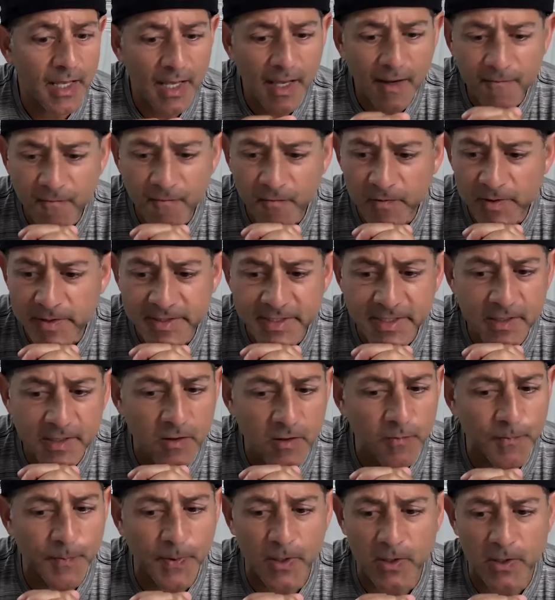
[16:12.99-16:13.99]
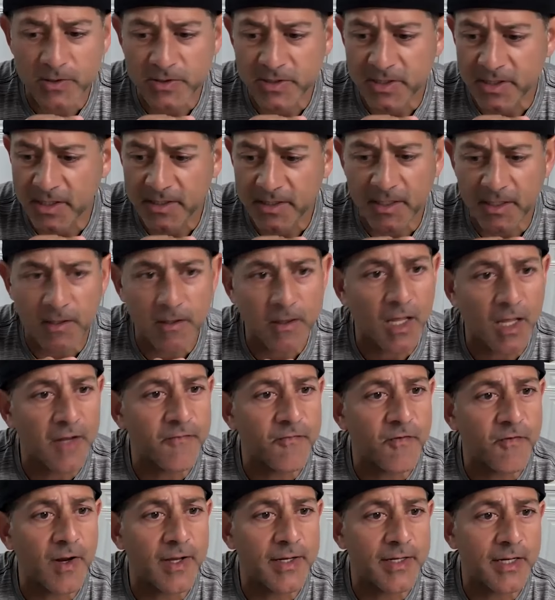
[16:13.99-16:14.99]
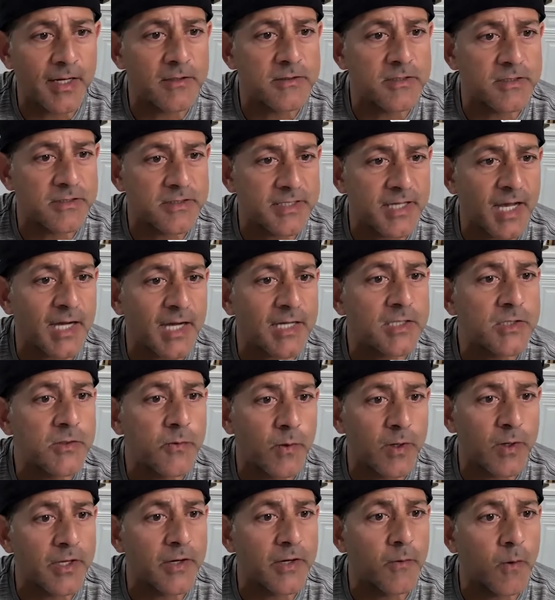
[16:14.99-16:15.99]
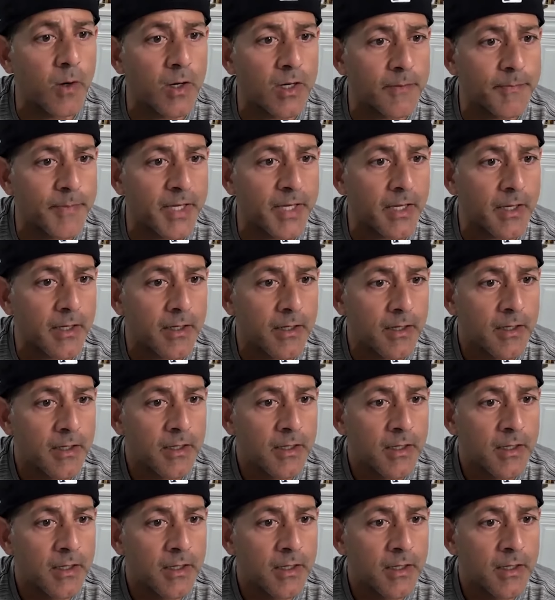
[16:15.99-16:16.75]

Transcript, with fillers: Every single person in their life right now is exactly where they want to be.